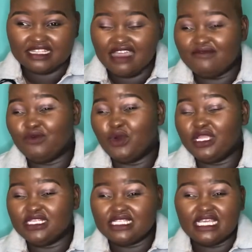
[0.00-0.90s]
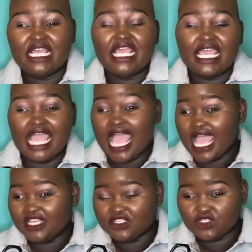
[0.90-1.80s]
avoid high
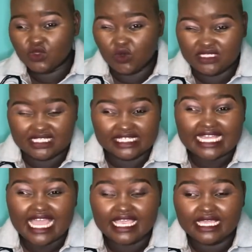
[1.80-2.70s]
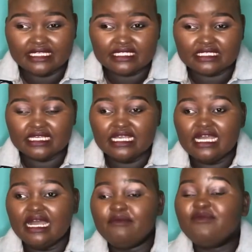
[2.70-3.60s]
salt diets.
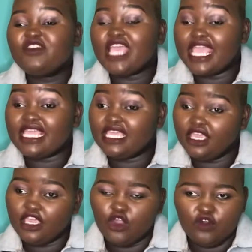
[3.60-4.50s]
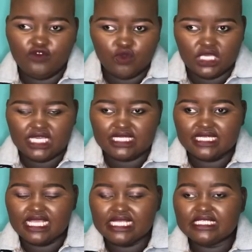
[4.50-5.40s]
Take care of your
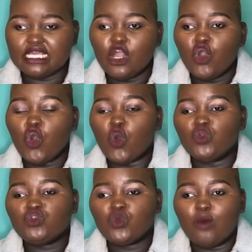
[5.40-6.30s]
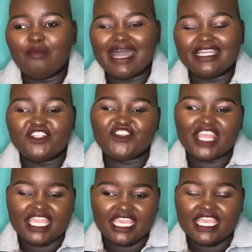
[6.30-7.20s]
kidneys also by
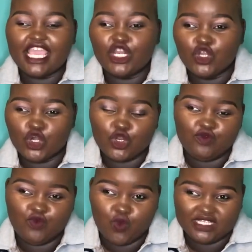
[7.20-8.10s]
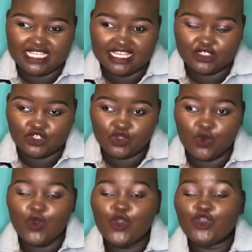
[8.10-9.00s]
drinking a lot of water. So
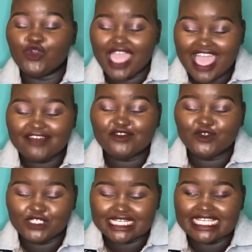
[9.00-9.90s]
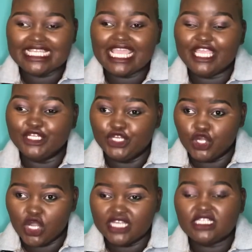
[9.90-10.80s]
you have to drink a
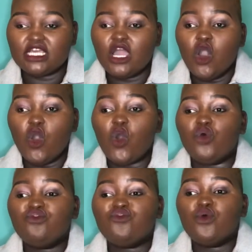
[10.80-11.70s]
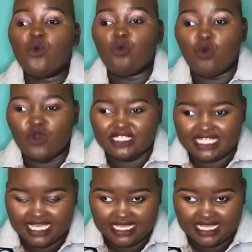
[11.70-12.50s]
lot of water.